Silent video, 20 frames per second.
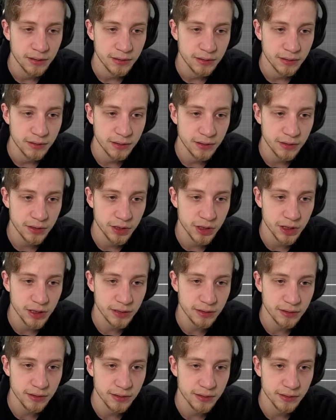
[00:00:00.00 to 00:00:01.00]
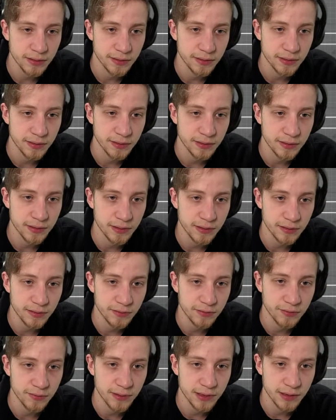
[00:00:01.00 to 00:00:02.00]
this shit resets this
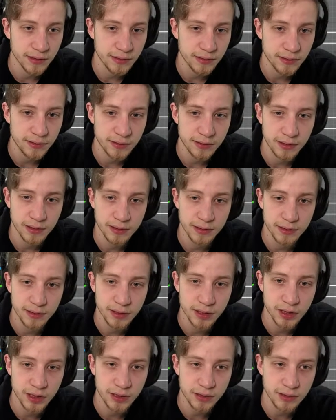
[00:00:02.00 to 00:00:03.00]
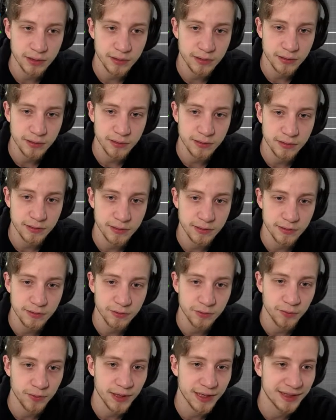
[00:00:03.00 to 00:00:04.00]
do once, and this shit resets this
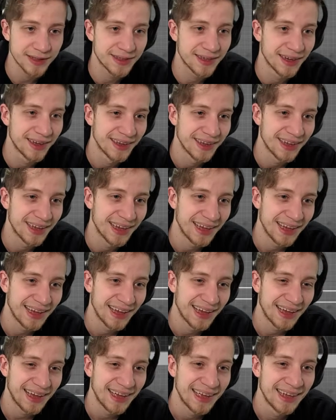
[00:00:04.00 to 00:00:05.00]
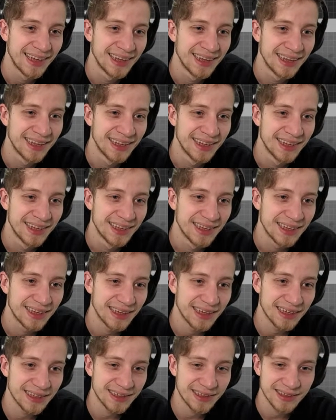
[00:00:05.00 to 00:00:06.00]
do once.
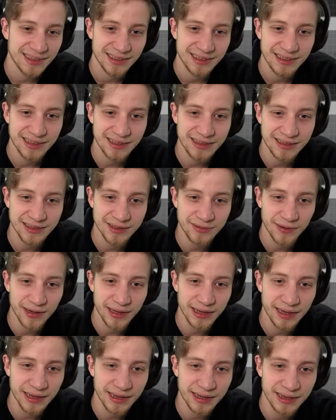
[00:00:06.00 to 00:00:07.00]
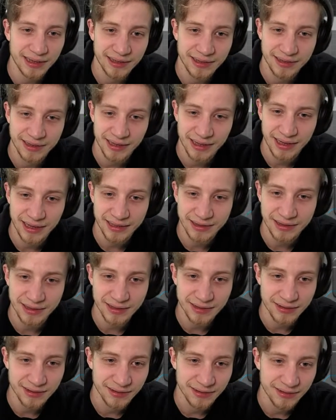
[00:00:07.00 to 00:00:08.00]
Yes, this is why I hate
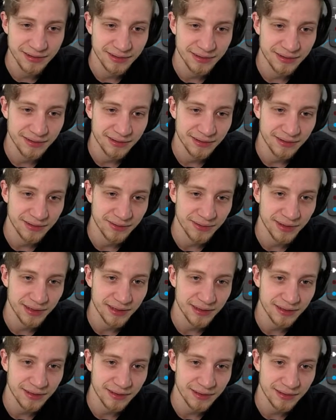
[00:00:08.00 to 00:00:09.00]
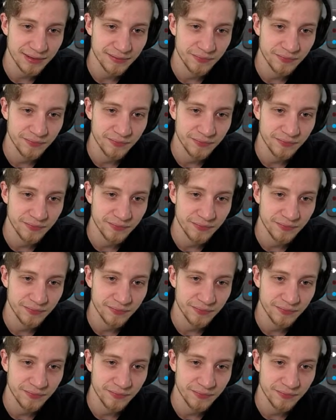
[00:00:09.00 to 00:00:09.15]
it. Look at this.